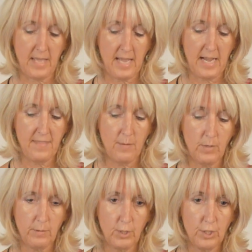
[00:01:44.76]
And then
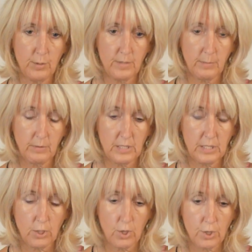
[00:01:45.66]
what I'm going to do is I'm going to
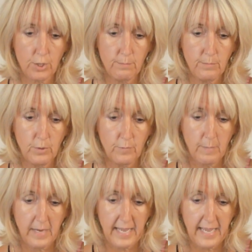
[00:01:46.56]
start to move
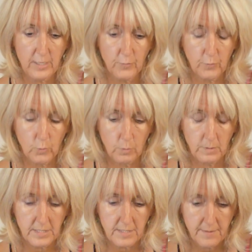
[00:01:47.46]
my head
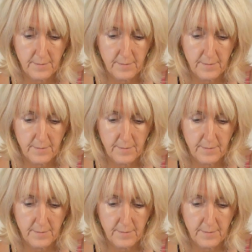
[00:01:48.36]
forward.